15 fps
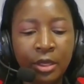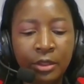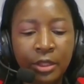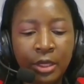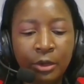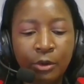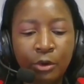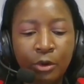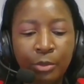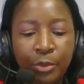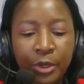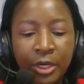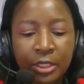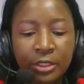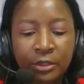The
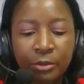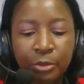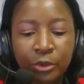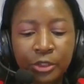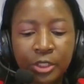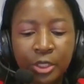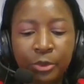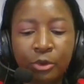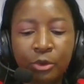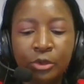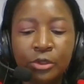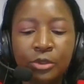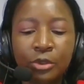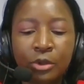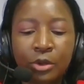cooperative project will
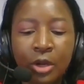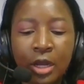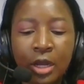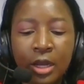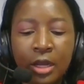also